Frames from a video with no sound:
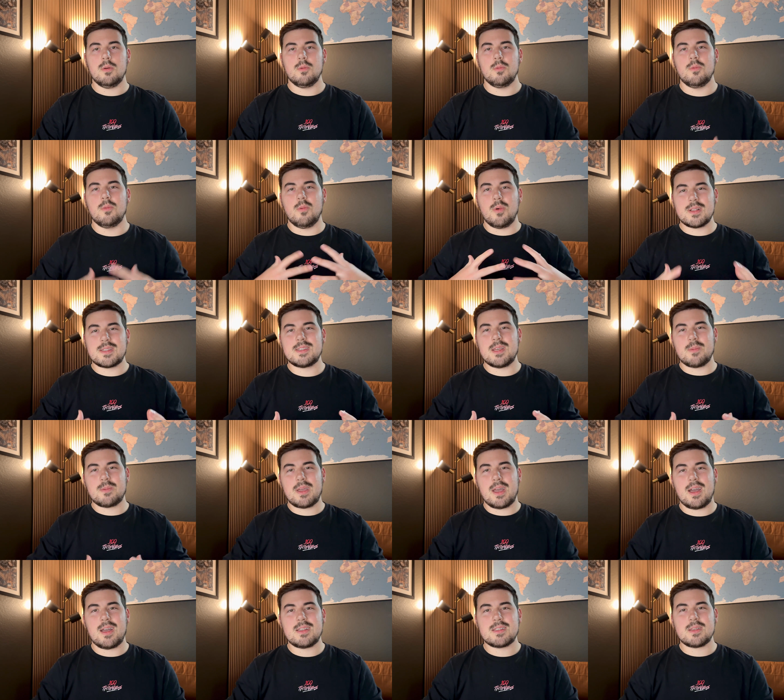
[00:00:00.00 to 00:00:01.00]
What's up,
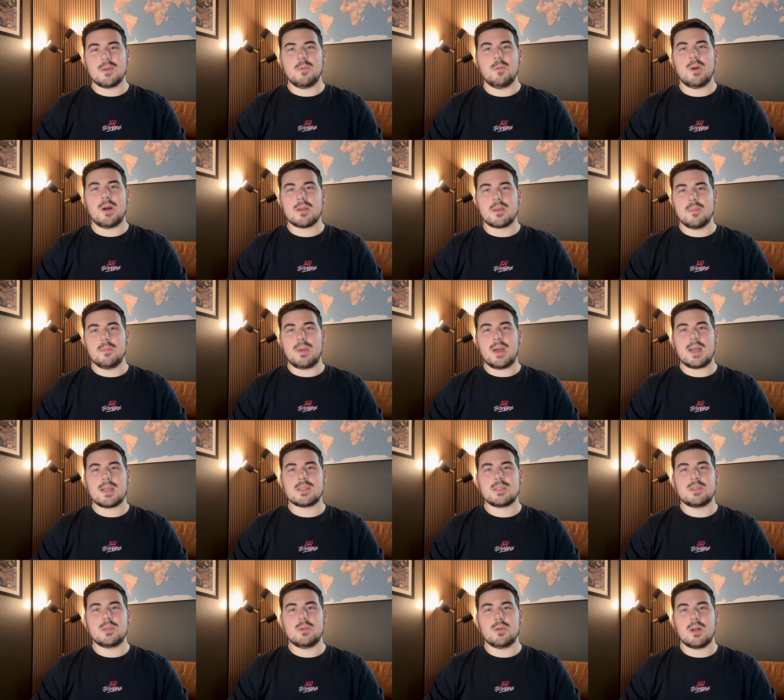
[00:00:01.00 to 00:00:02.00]
guys? Welcome back
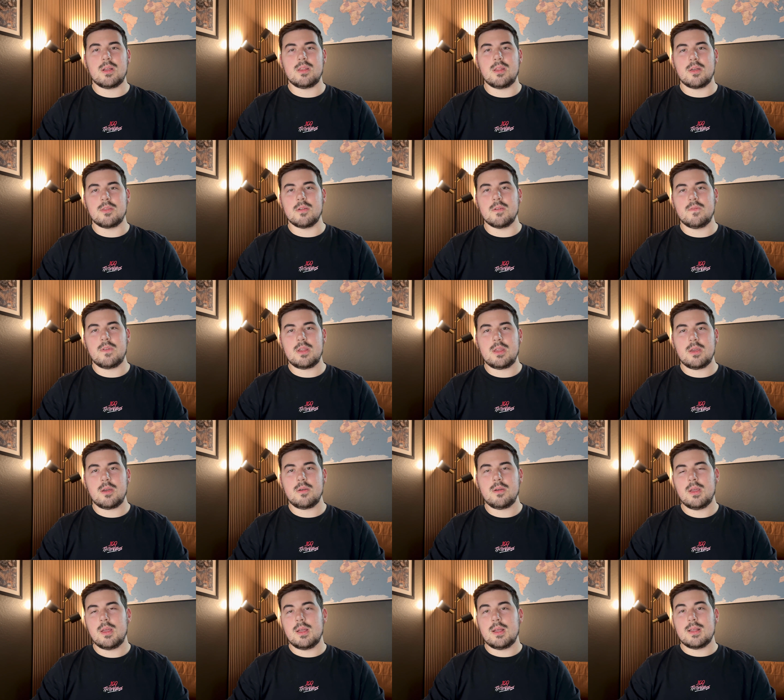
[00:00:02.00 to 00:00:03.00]
to another
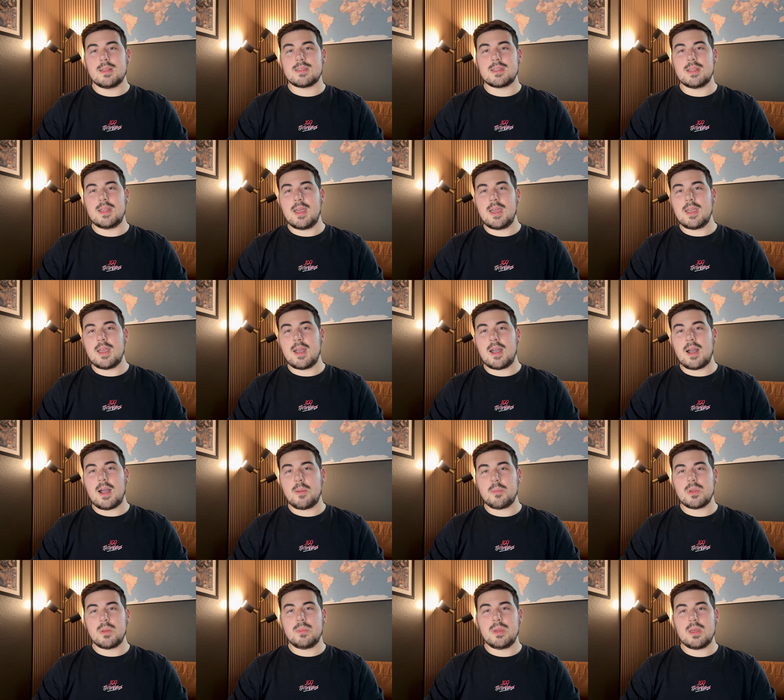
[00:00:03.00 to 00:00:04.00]
video. Today, I'm
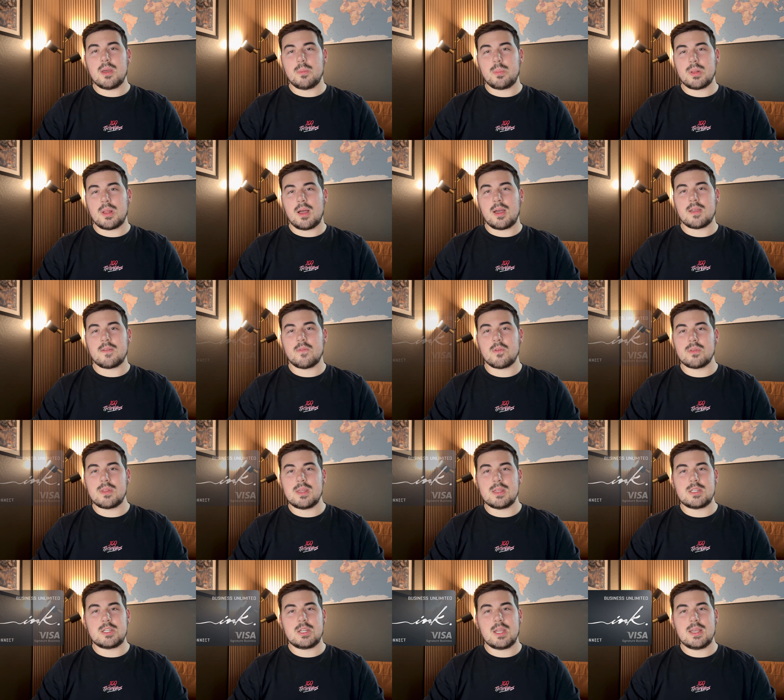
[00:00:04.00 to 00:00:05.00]
going to be applying for the
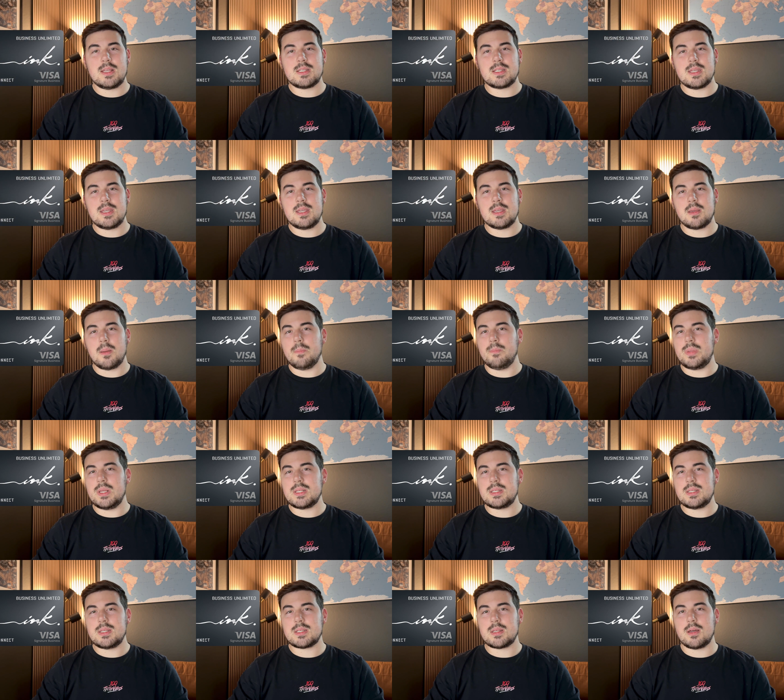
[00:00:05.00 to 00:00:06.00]
Chase Inc.
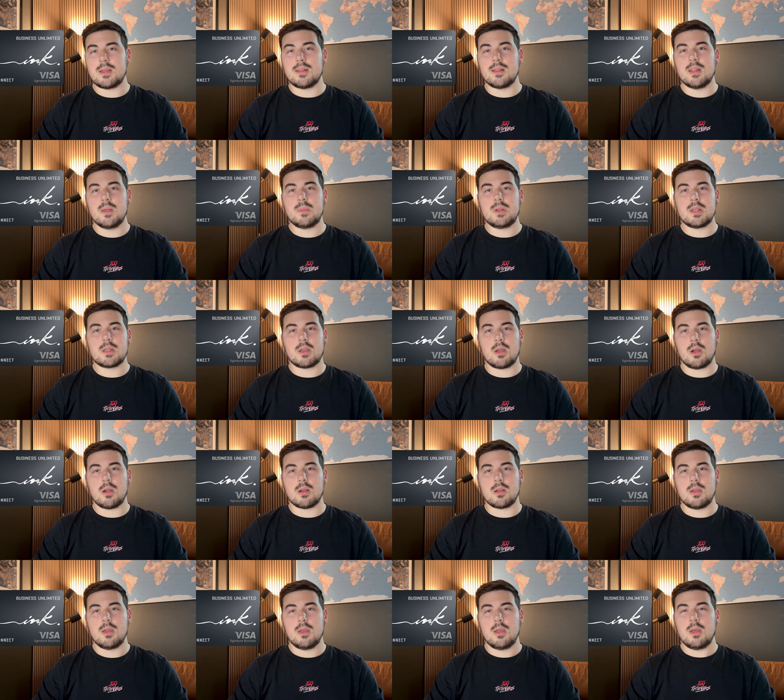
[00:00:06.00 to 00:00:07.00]
Business Unlimited
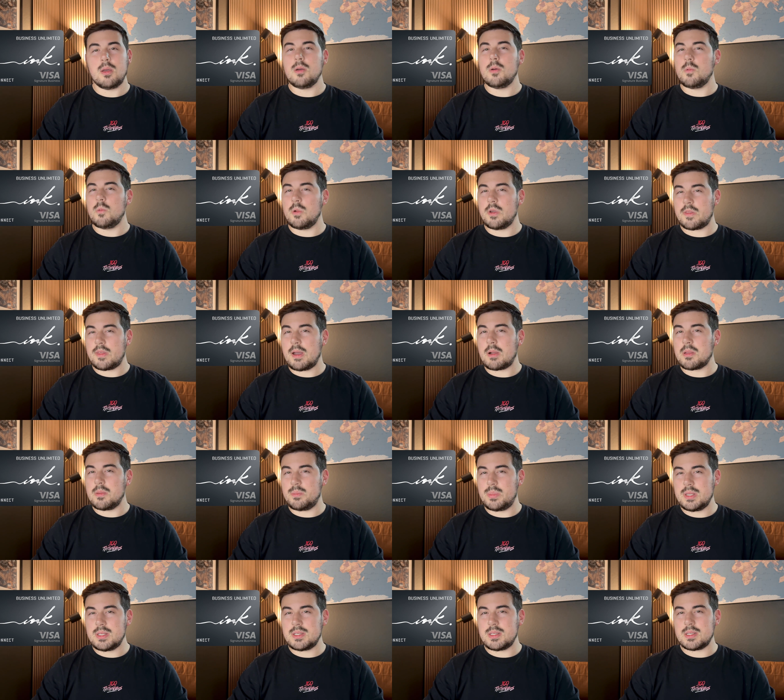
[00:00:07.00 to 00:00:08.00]
card without a
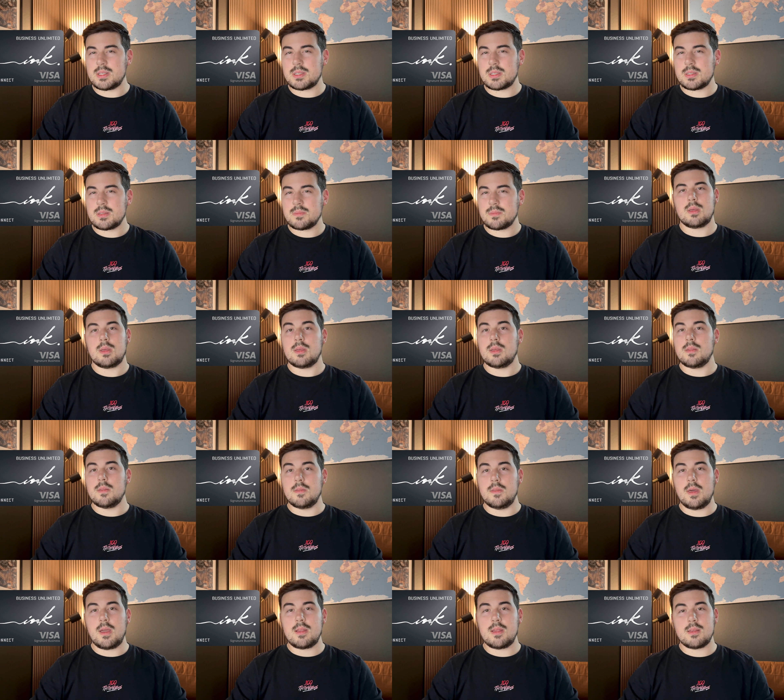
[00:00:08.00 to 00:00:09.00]
business.
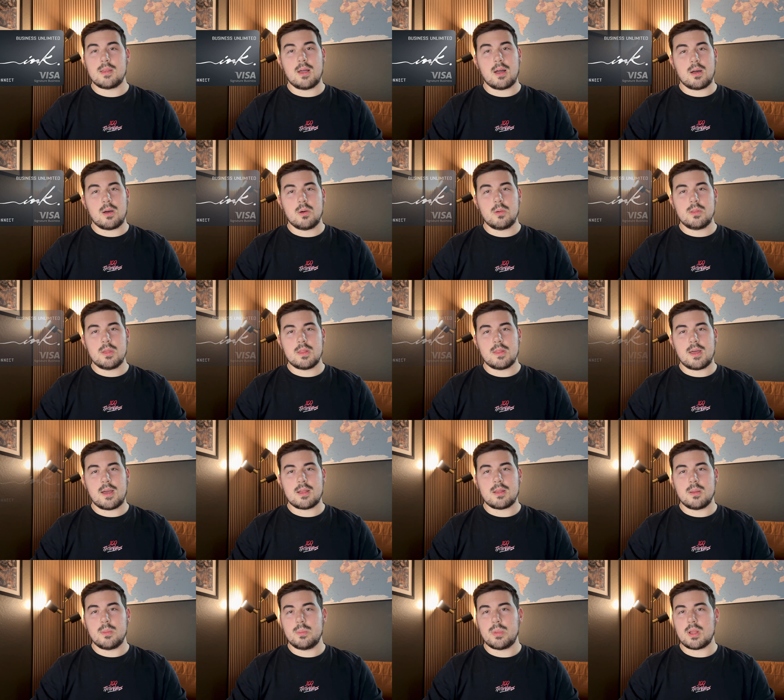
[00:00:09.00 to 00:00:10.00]
Then, not only
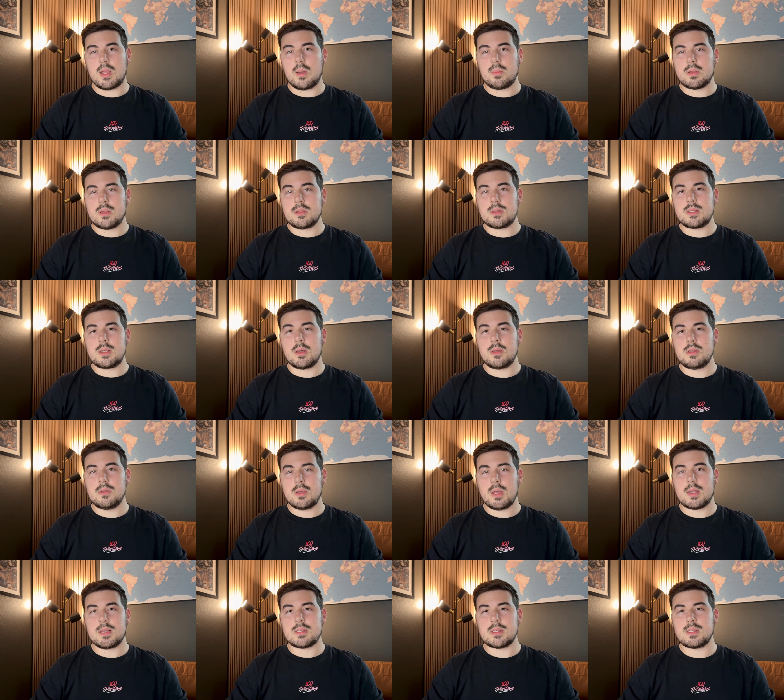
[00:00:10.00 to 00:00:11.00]
that, but I'm going to tell you
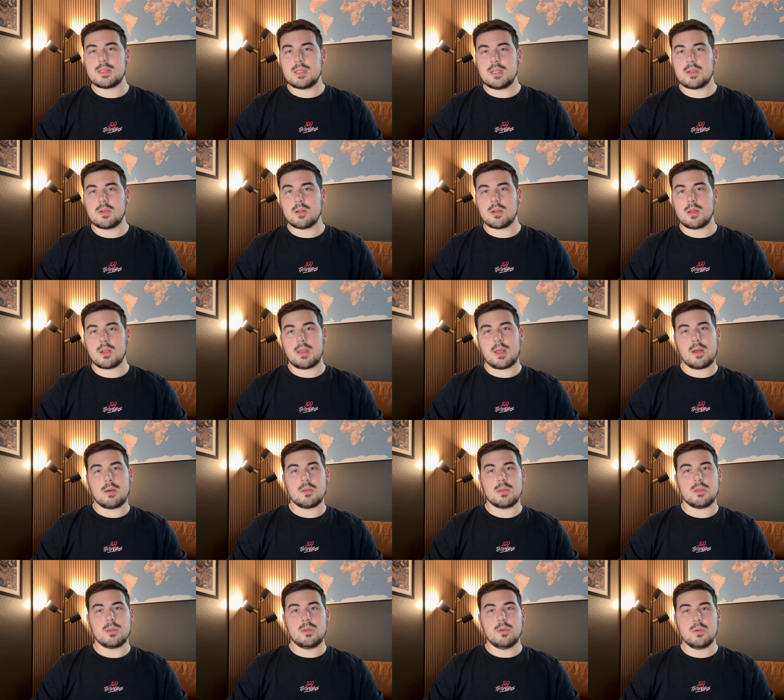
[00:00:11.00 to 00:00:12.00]
guys the secret on how
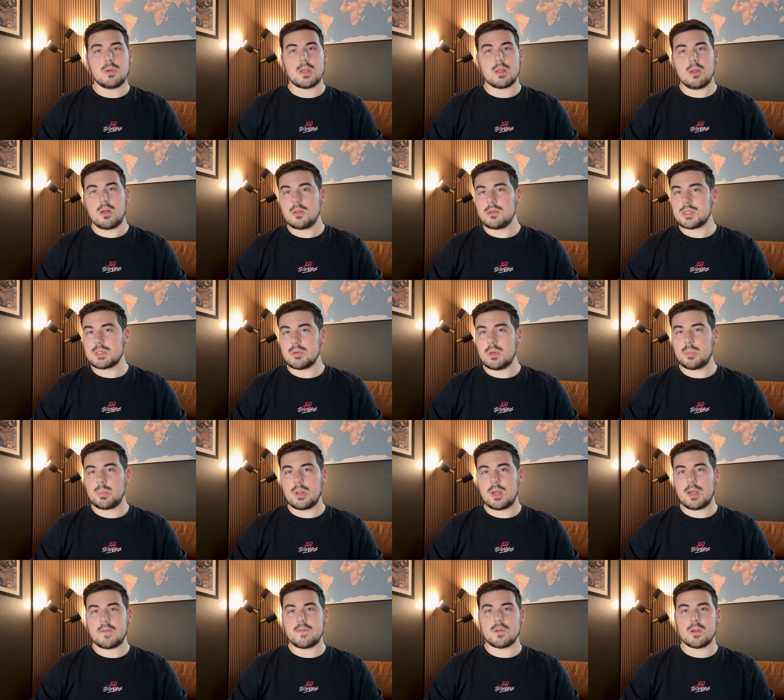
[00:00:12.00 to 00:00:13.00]
you can also
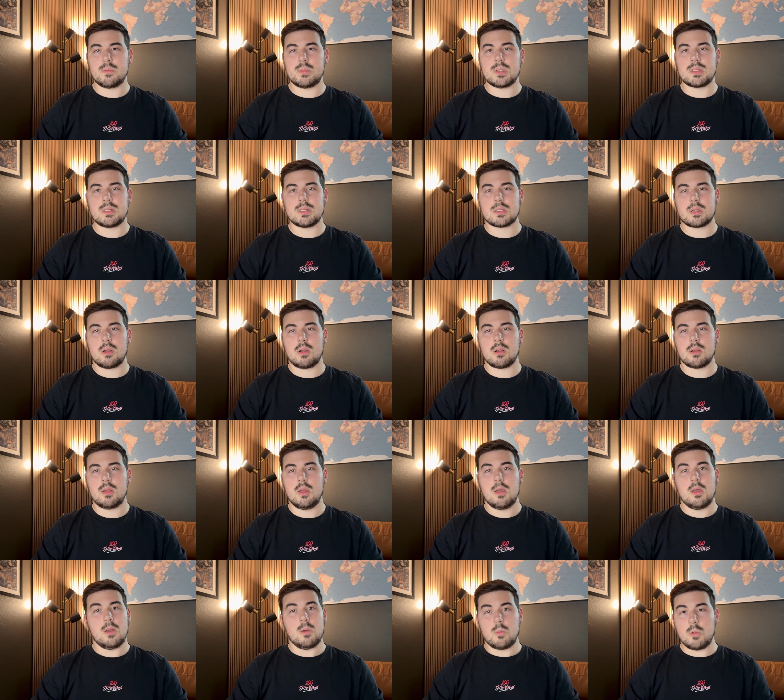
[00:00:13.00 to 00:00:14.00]
apply for a business card
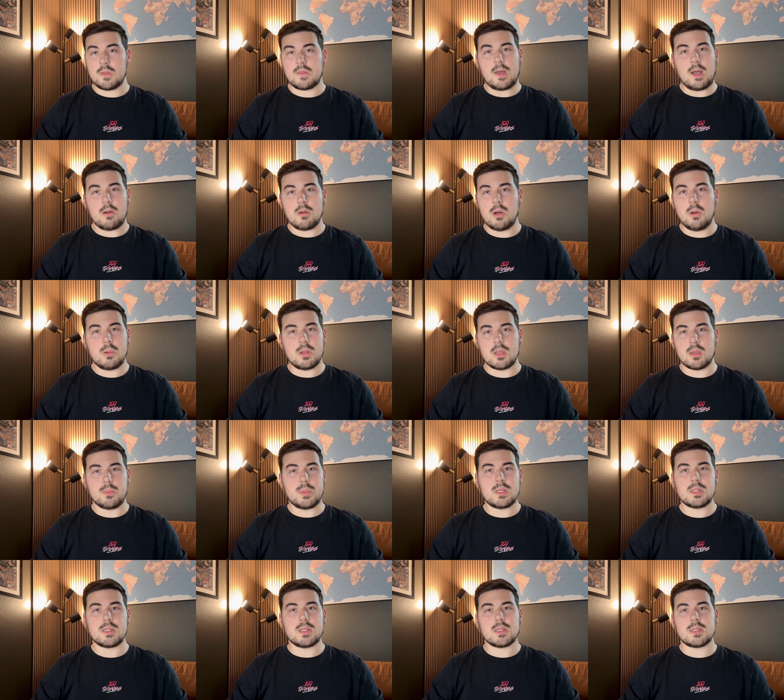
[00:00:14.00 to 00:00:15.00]
without owning a
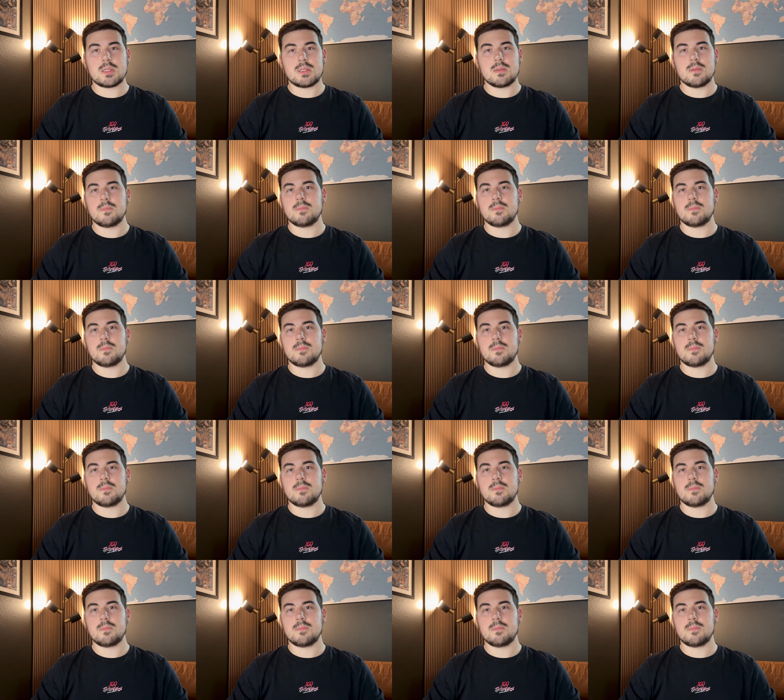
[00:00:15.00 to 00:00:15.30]
business.